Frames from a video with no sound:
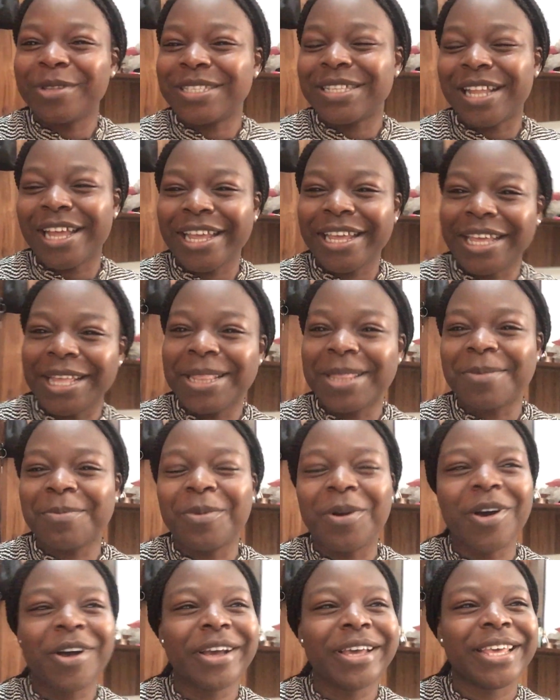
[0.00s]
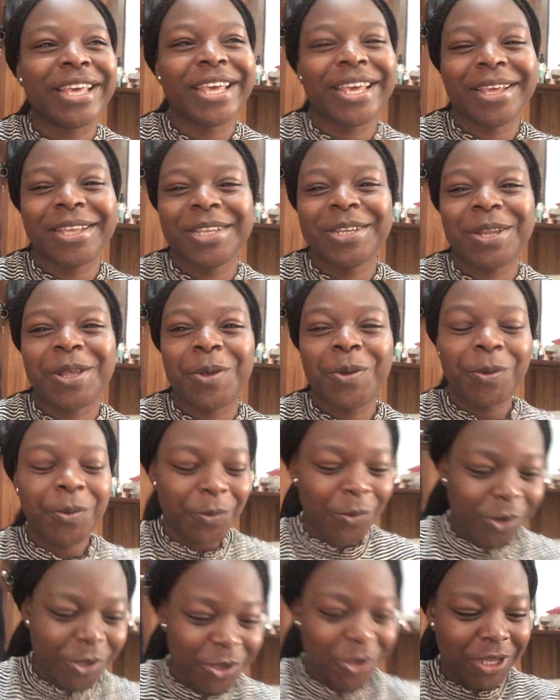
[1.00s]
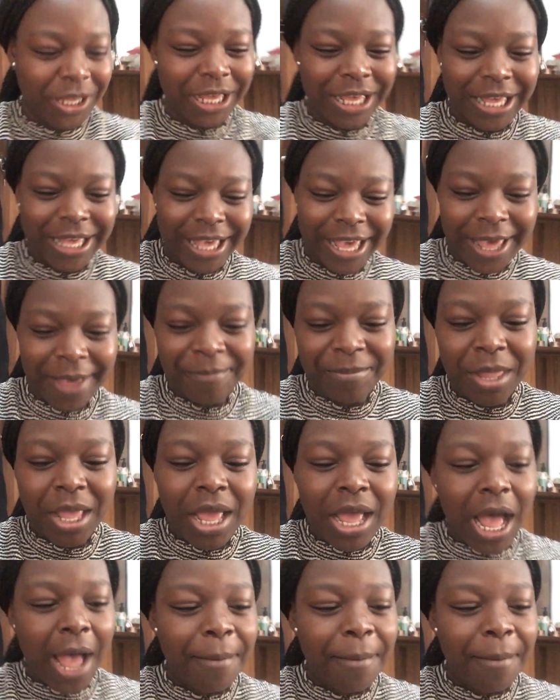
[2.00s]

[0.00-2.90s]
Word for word: was like in the market, you know, what you can get.